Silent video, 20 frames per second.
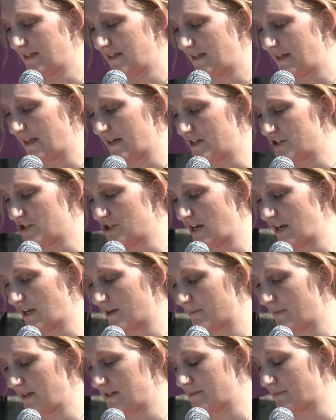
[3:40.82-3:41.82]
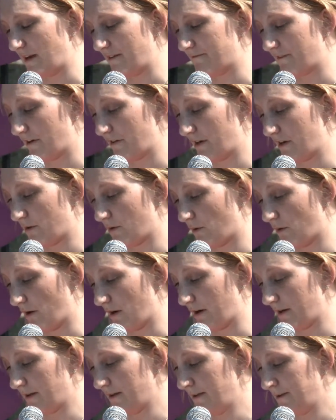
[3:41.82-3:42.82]
It has shaken me to my very
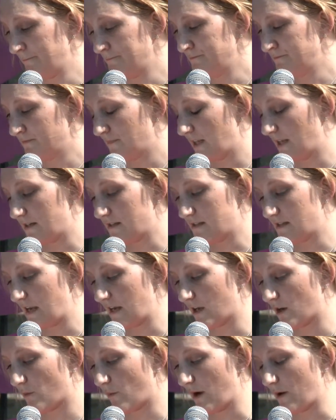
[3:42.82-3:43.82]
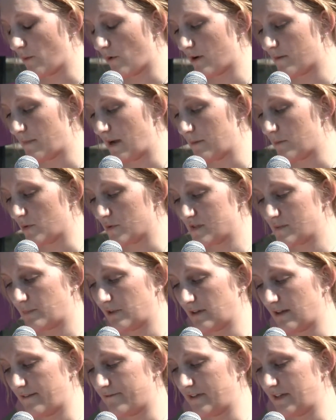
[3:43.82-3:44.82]
core. It has taken away one of my most
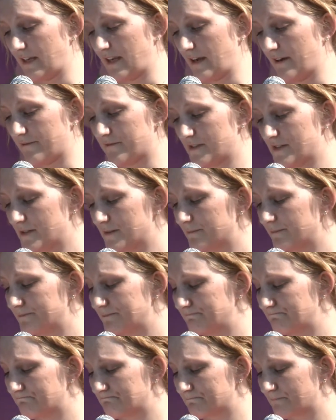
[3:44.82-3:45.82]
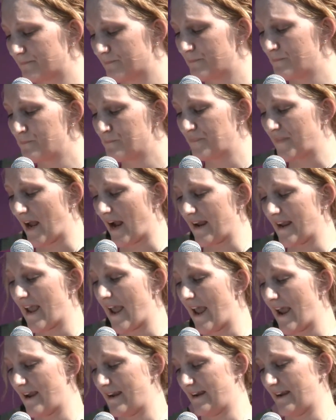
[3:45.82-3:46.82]
beloved gifts. I
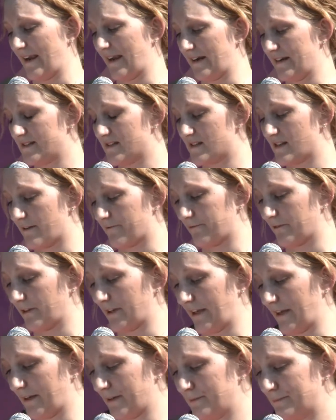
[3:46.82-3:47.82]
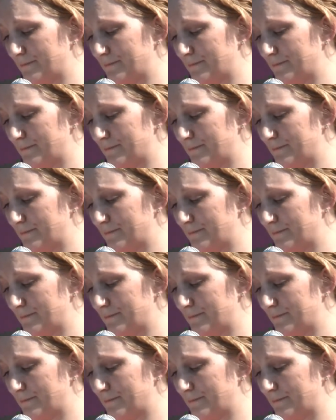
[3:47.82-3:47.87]
hate anencephaly.